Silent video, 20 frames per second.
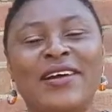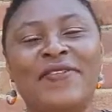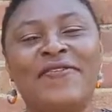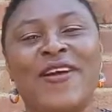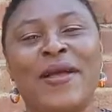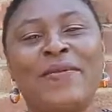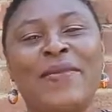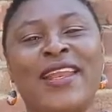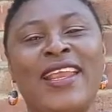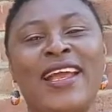
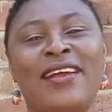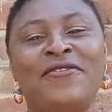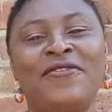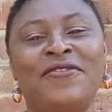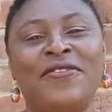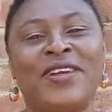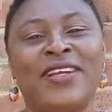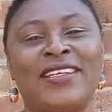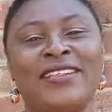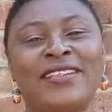family
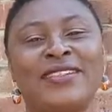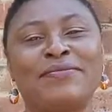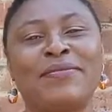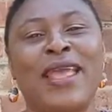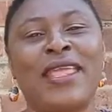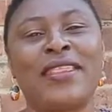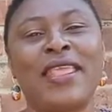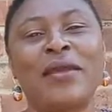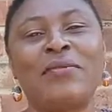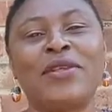and friends.
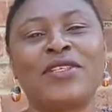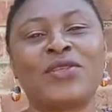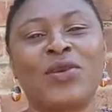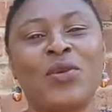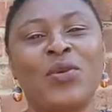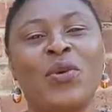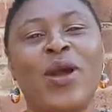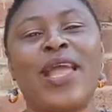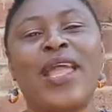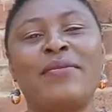My name is
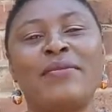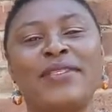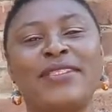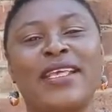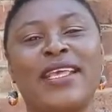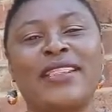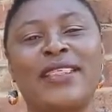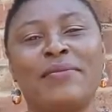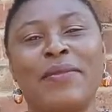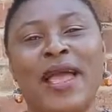Oluwayemi
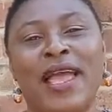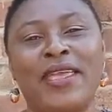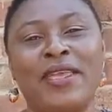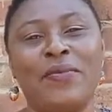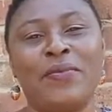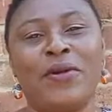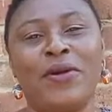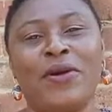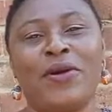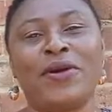
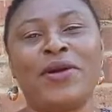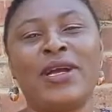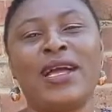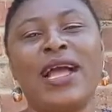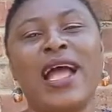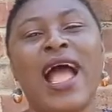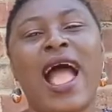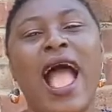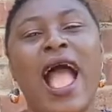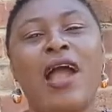Setemaibo.
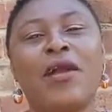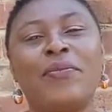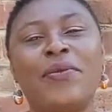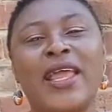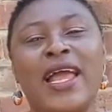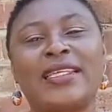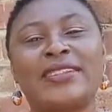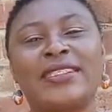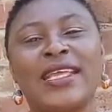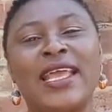I'll
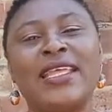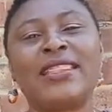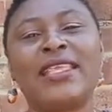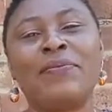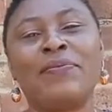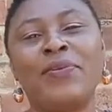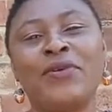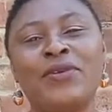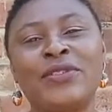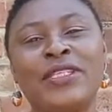be
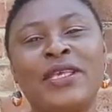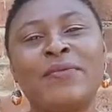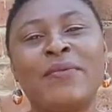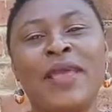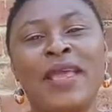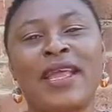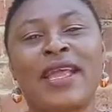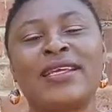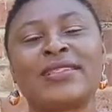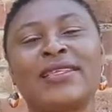attending Beauty
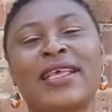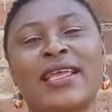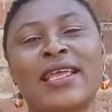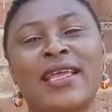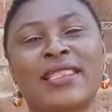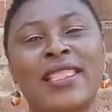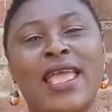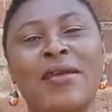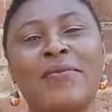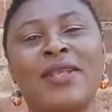Makers
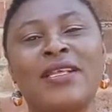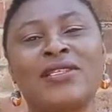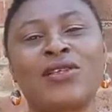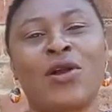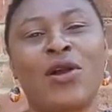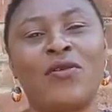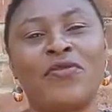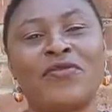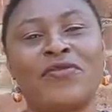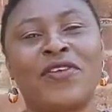Academy
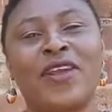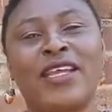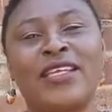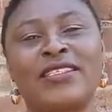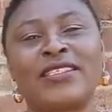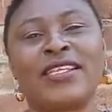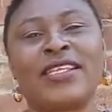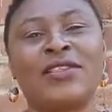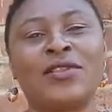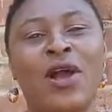
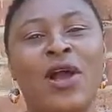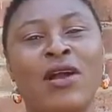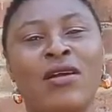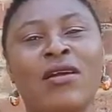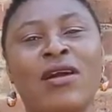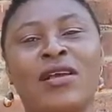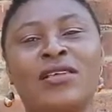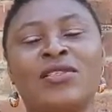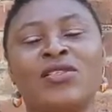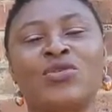Conference in
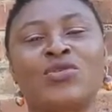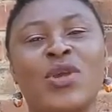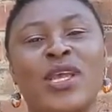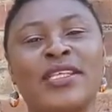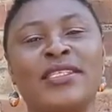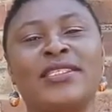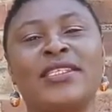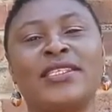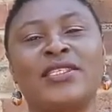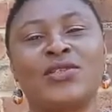August
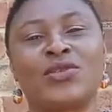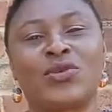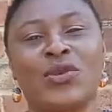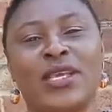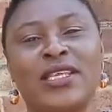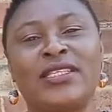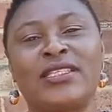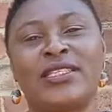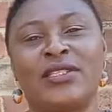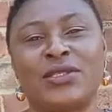
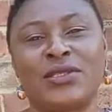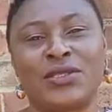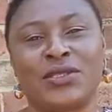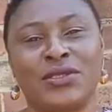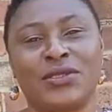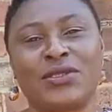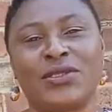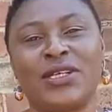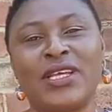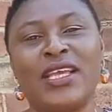2022.